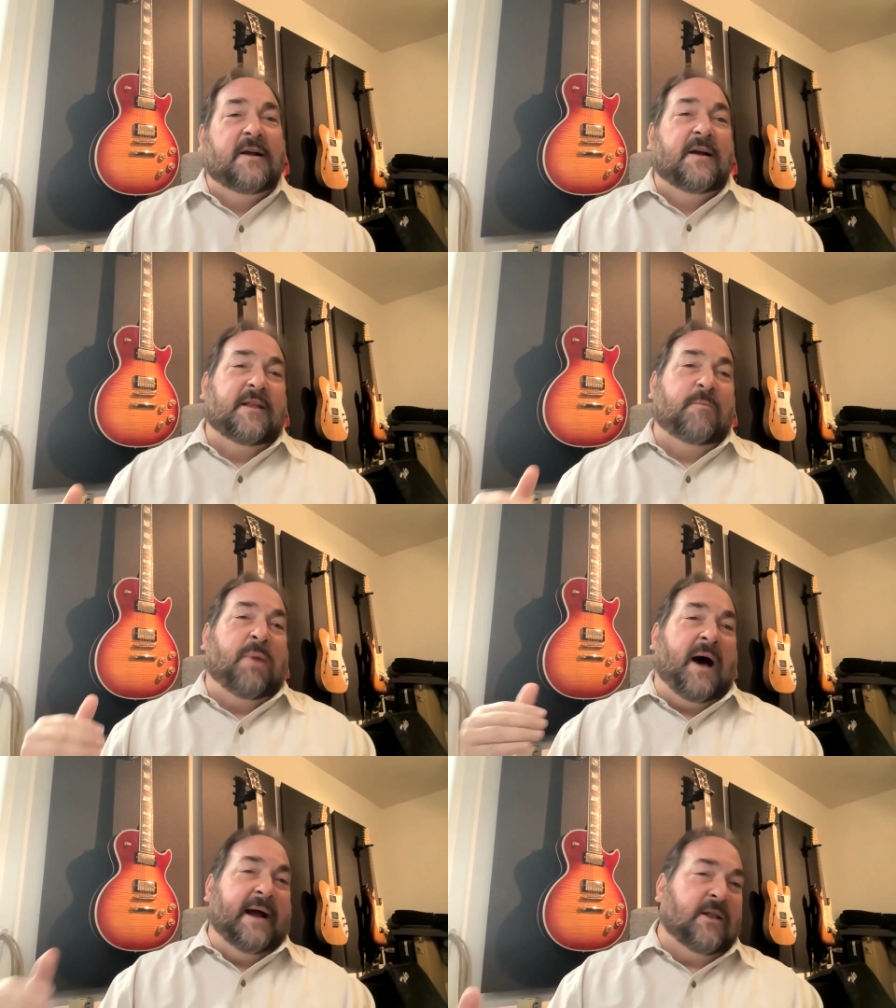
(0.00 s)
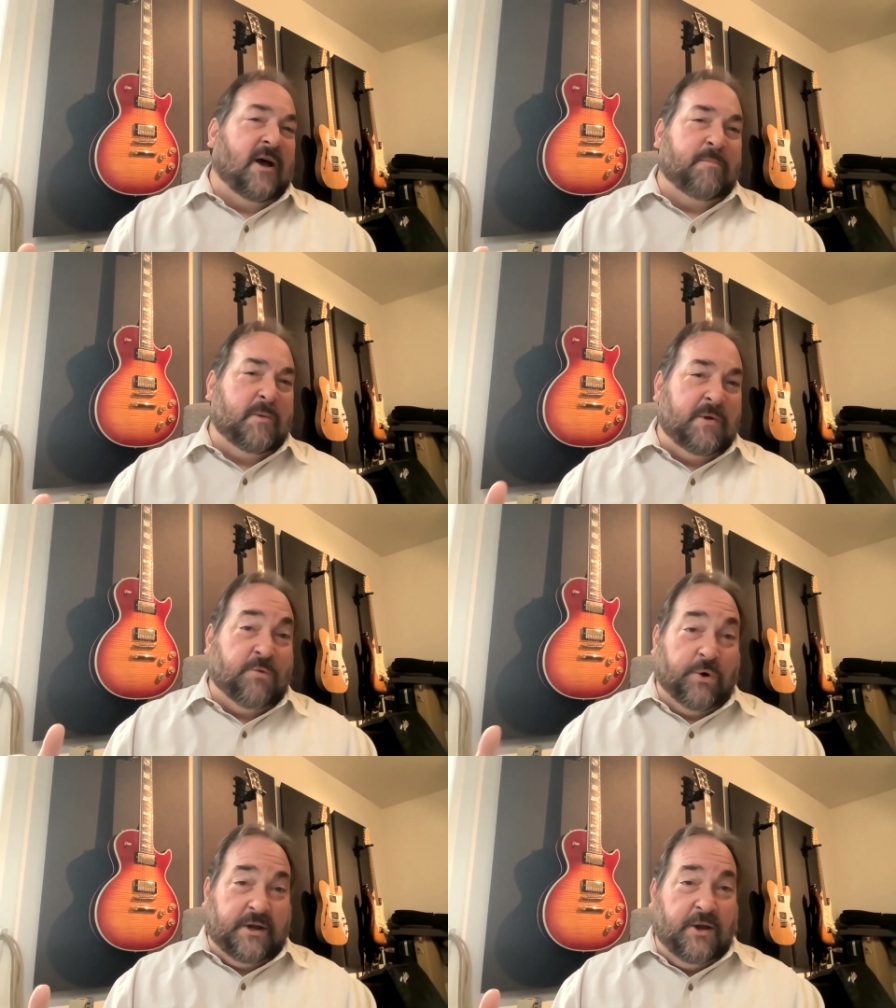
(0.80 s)
that pile up and
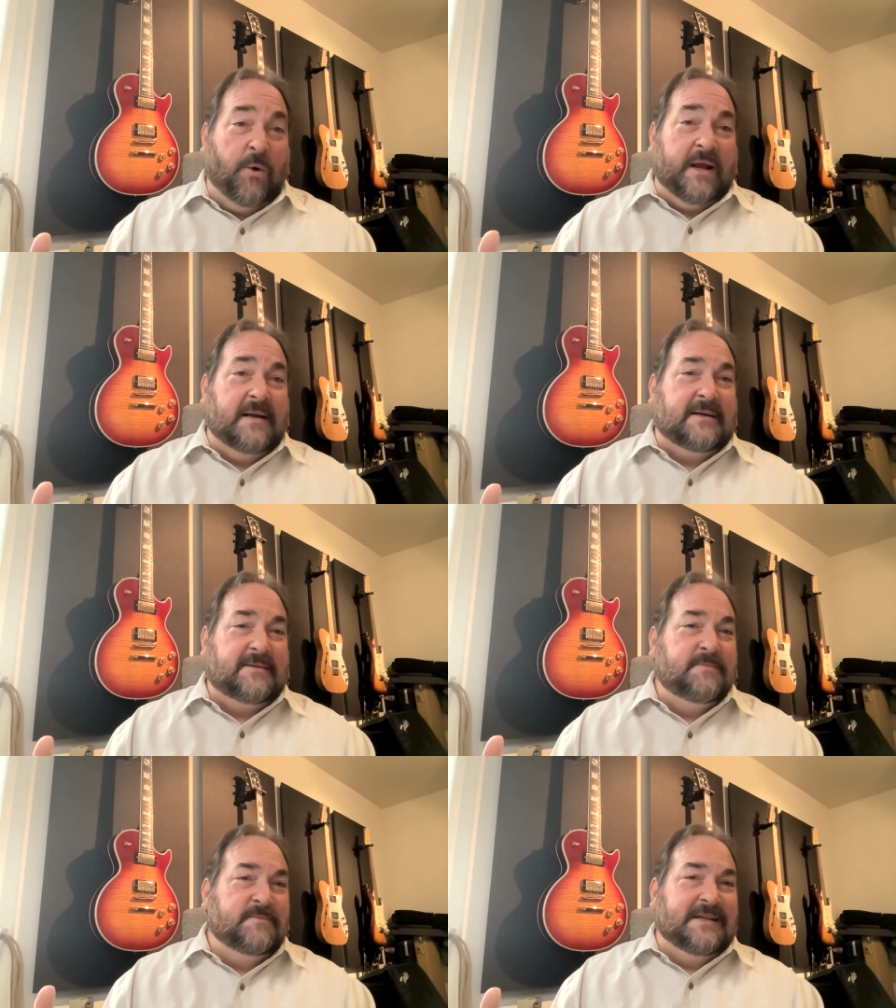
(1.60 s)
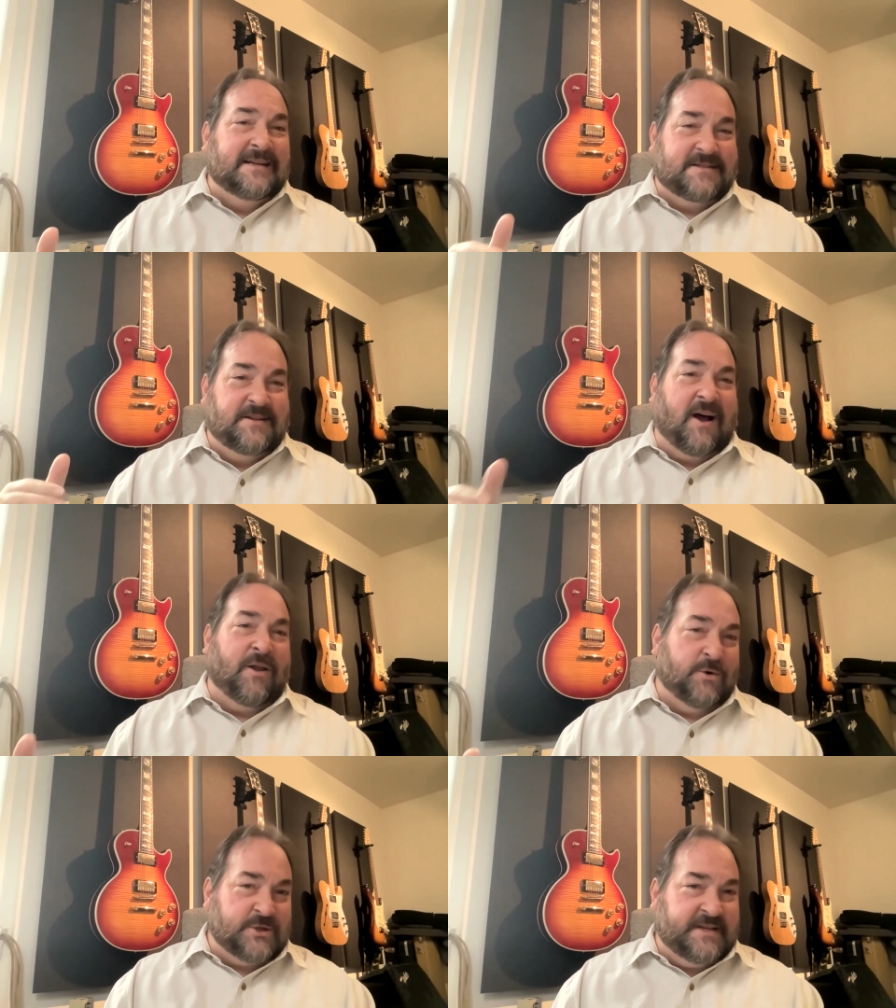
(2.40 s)
before you know it it's
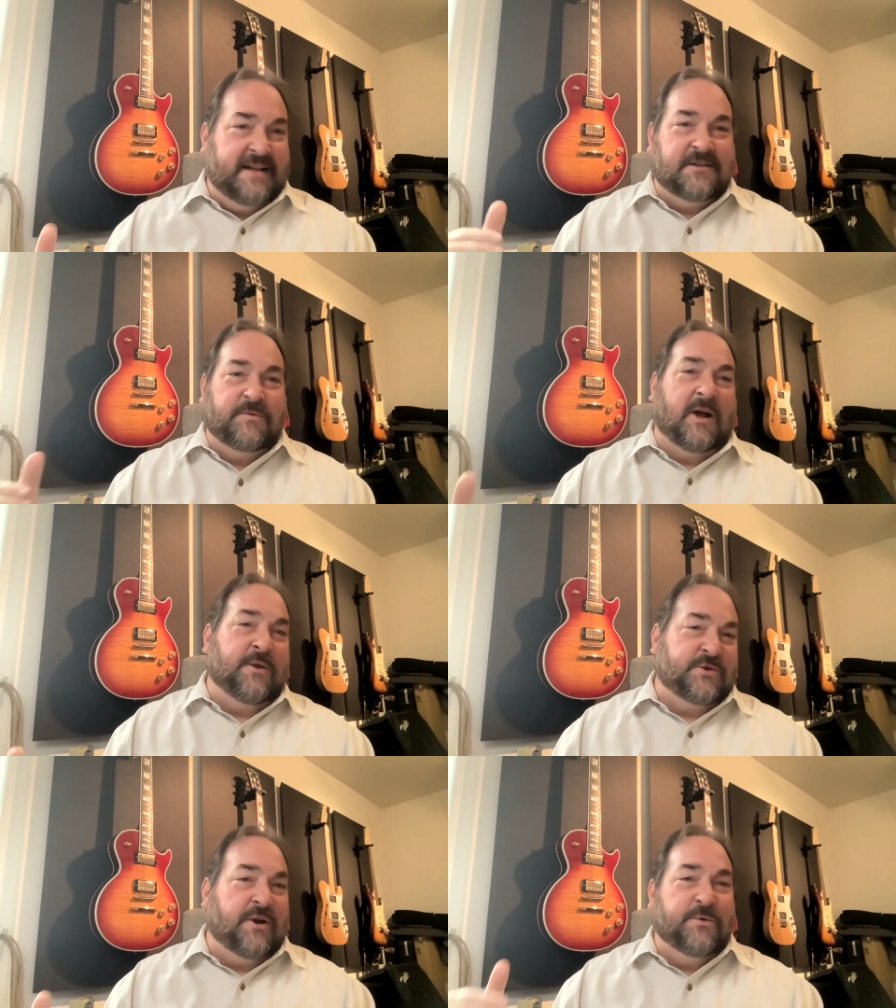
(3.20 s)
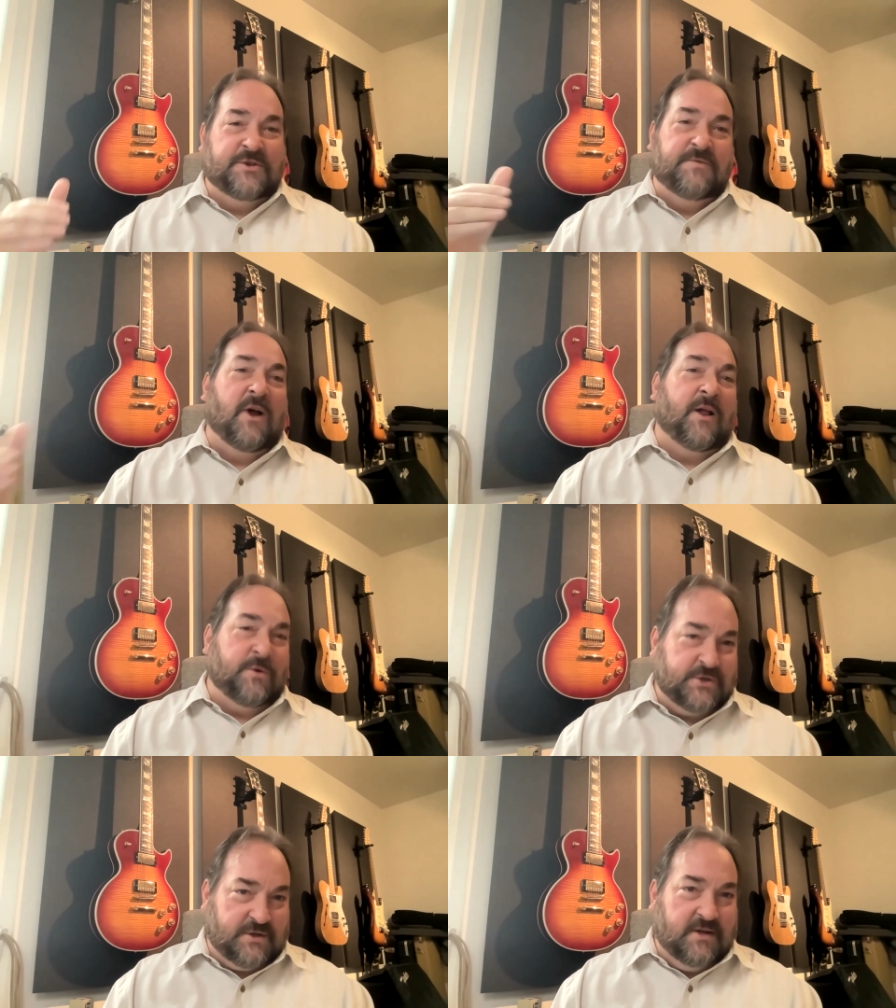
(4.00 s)
dollars tens of dollars hundreds of
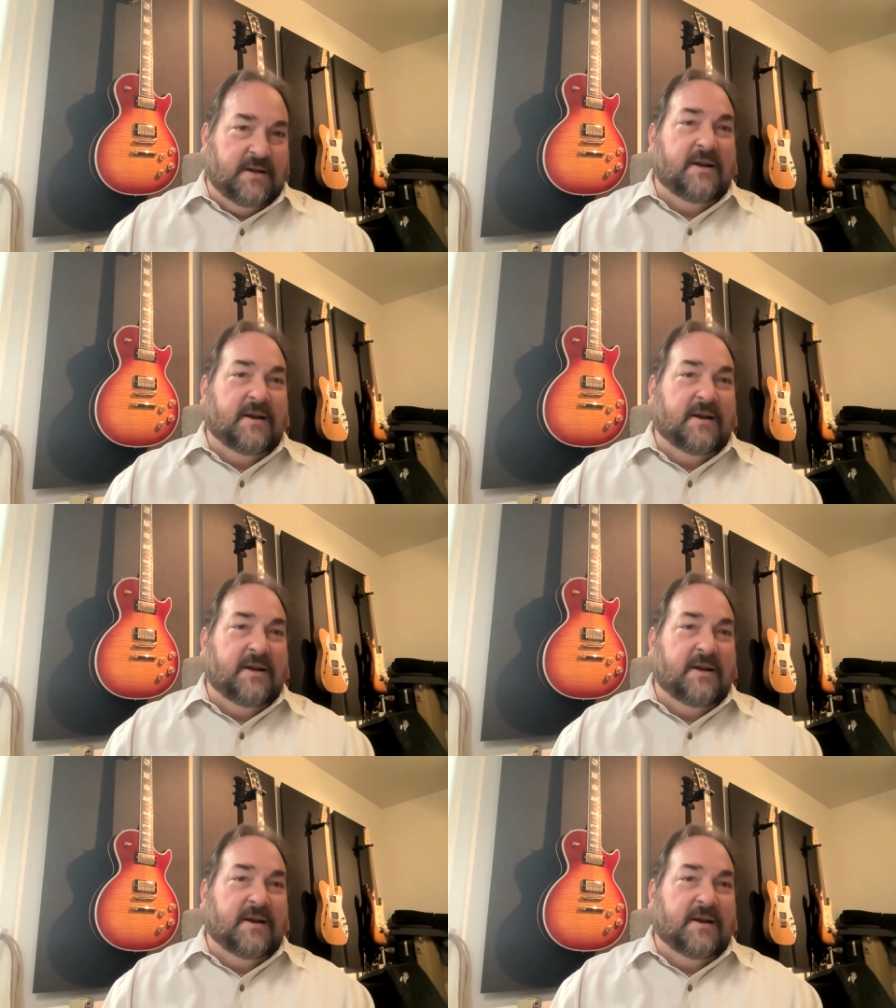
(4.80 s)
dollars